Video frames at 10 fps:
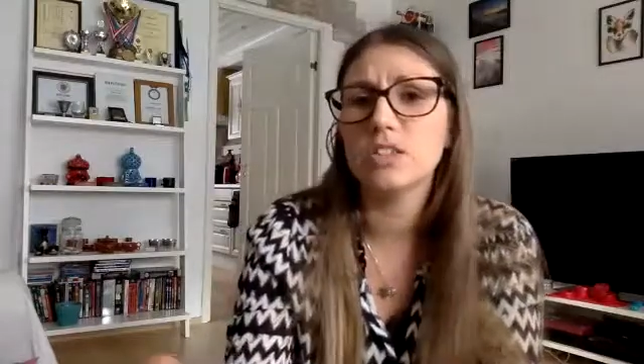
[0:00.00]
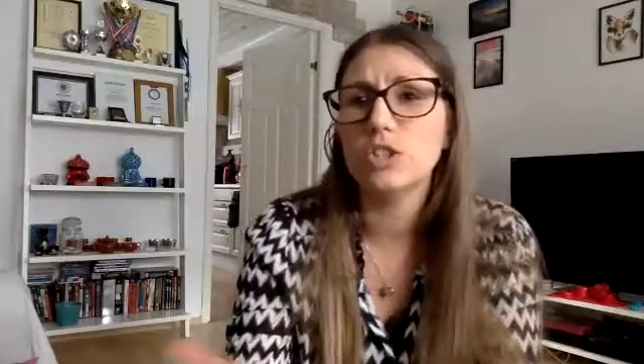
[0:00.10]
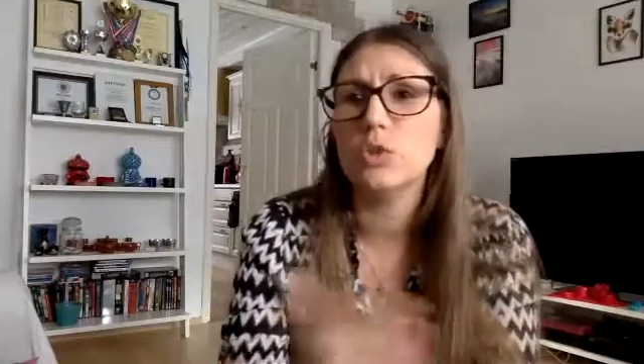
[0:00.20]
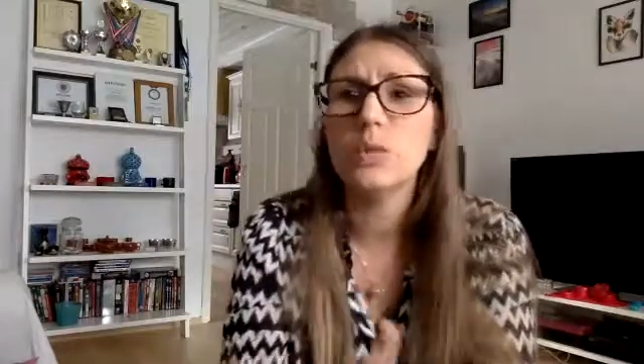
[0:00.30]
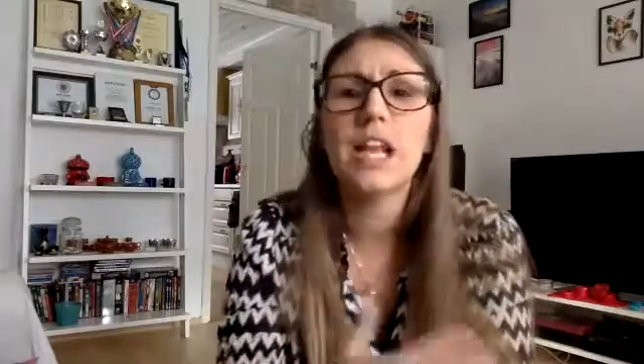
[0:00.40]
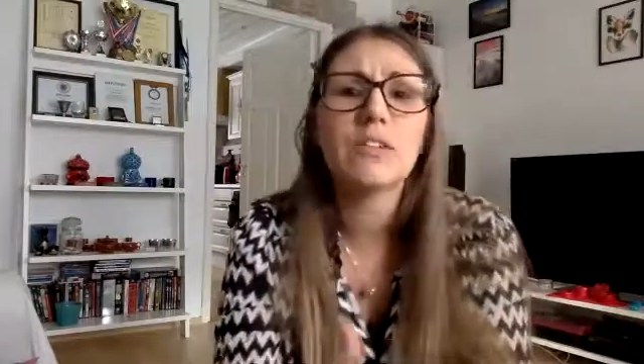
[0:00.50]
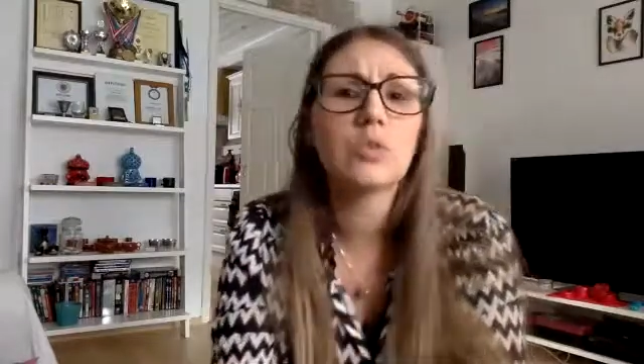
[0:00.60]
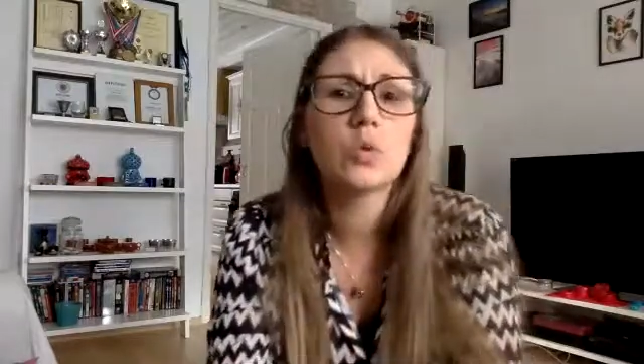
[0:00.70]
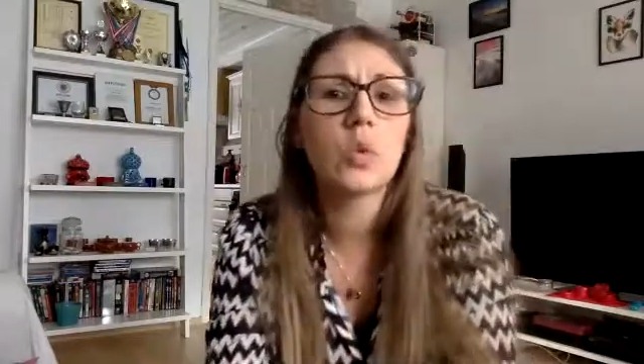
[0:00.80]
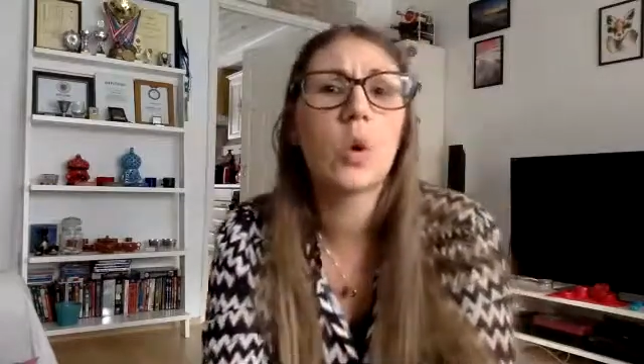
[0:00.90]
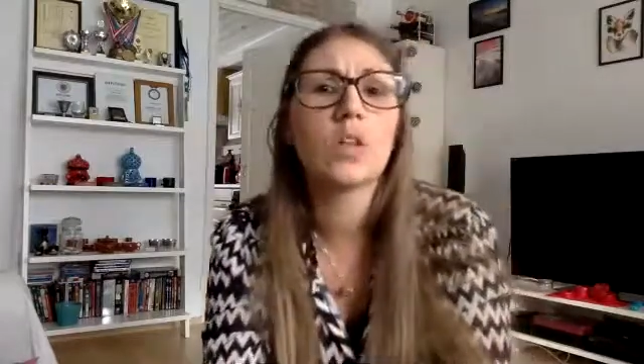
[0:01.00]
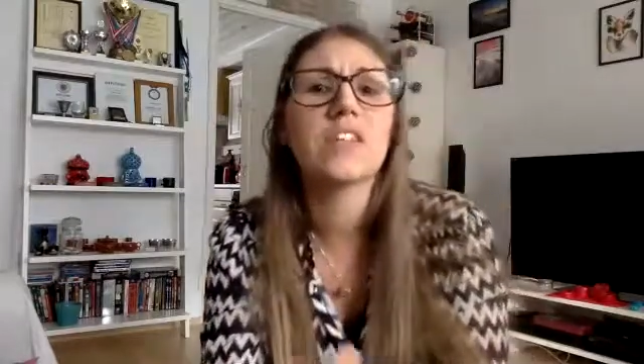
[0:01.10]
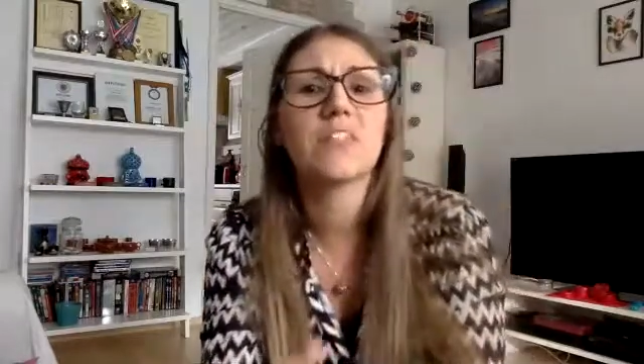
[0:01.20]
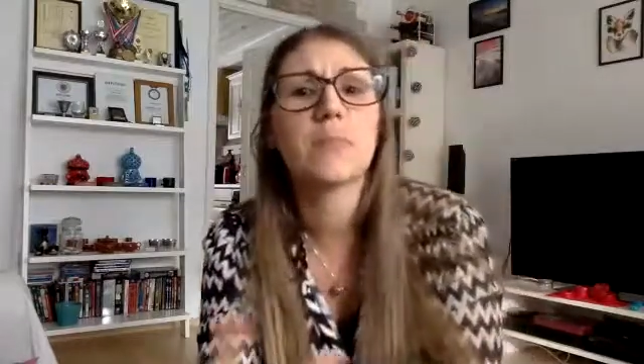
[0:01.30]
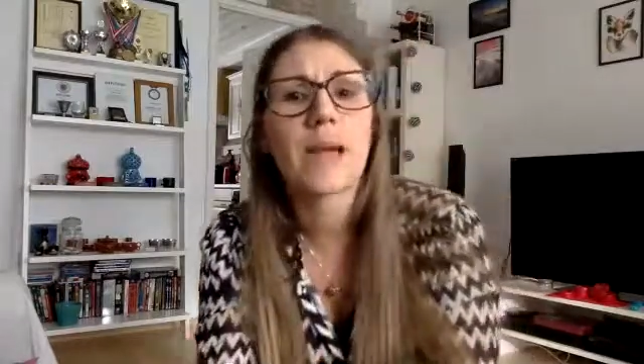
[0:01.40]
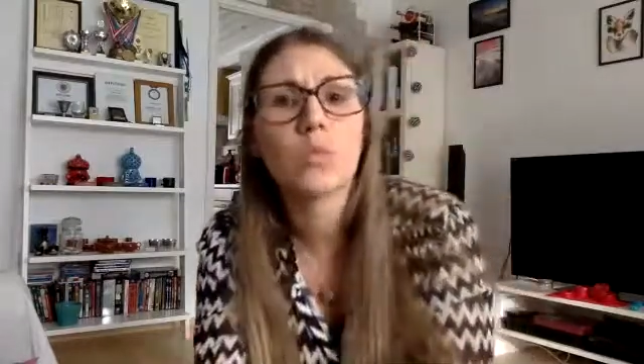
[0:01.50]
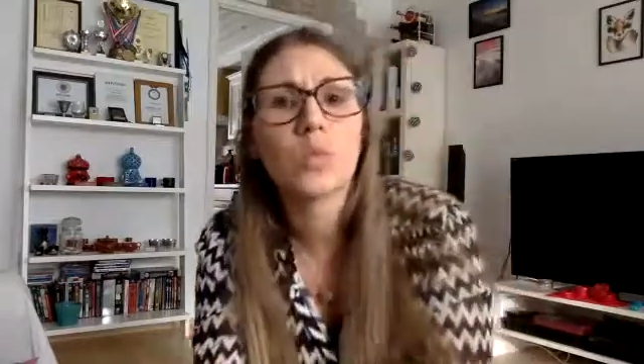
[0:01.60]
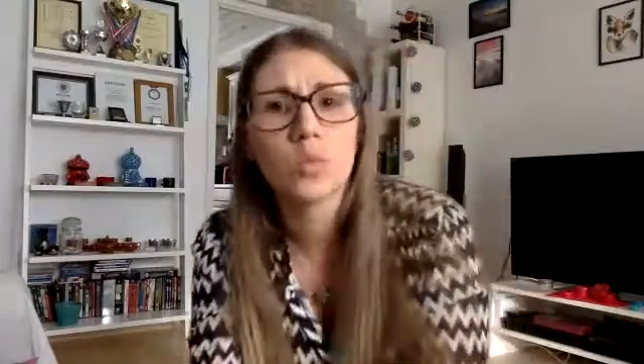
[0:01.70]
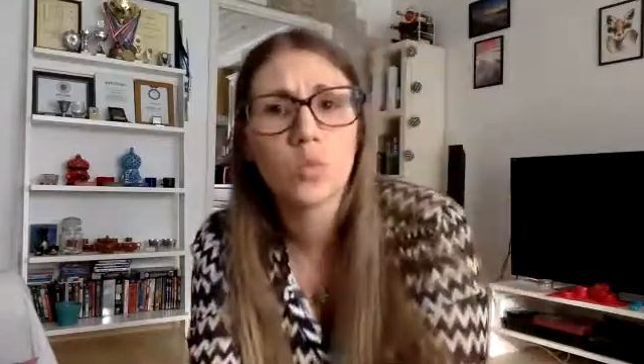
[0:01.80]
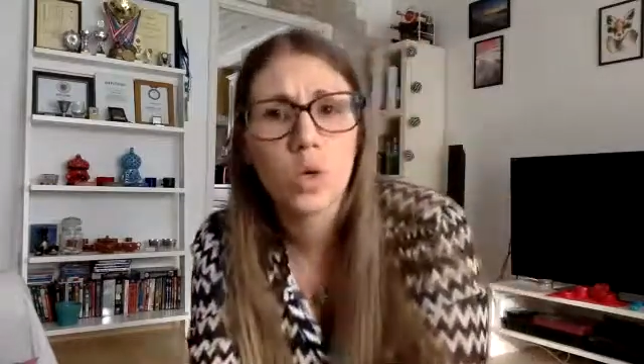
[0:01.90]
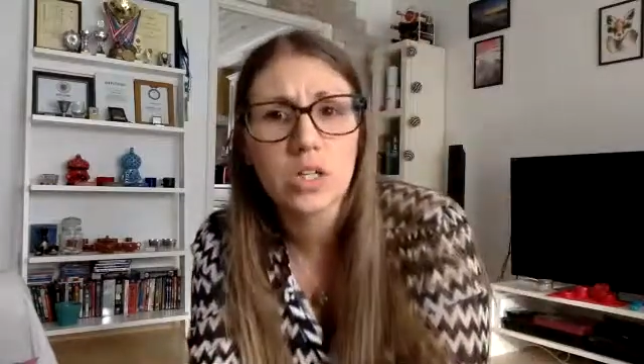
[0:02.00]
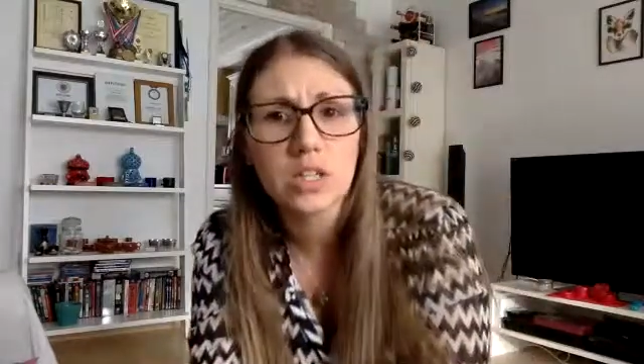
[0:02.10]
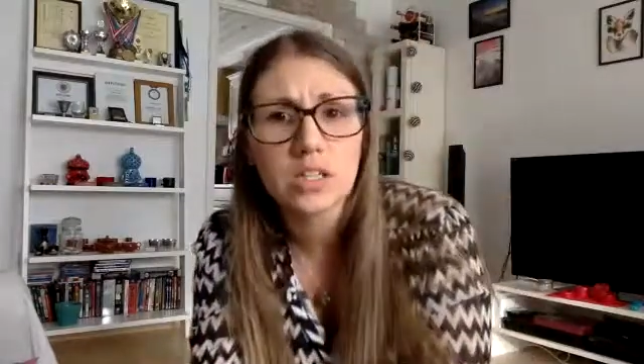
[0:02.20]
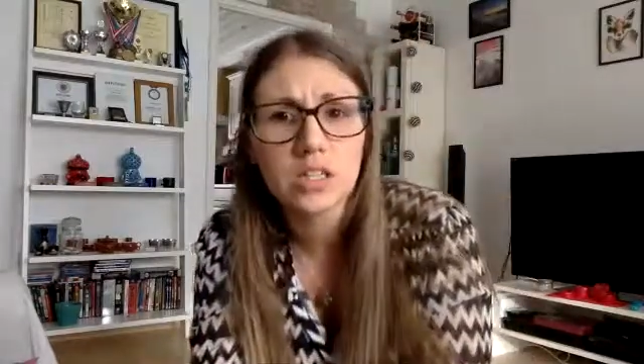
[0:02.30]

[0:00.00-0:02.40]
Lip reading: you will have to do all this manual work